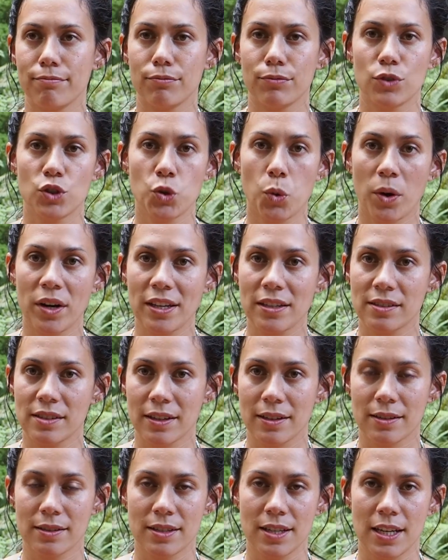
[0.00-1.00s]

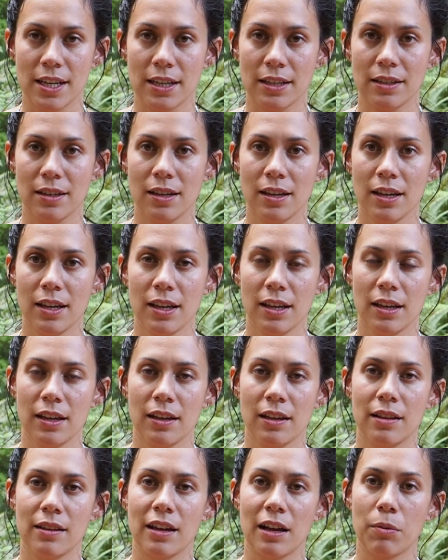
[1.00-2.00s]
2016.
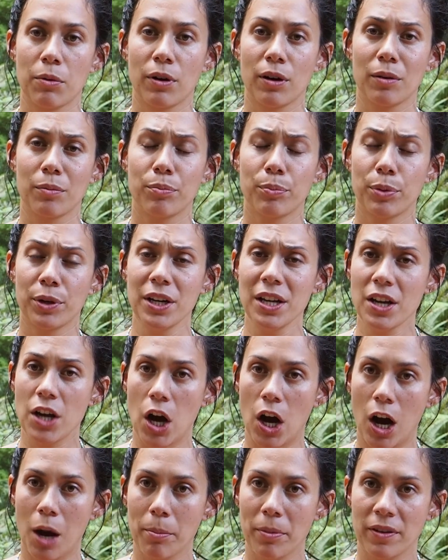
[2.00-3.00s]
They were pretty
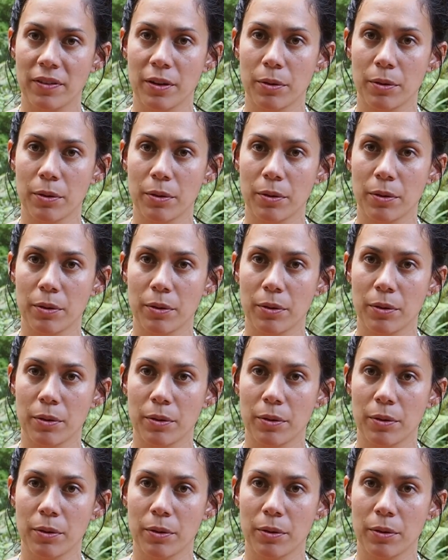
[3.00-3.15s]
common.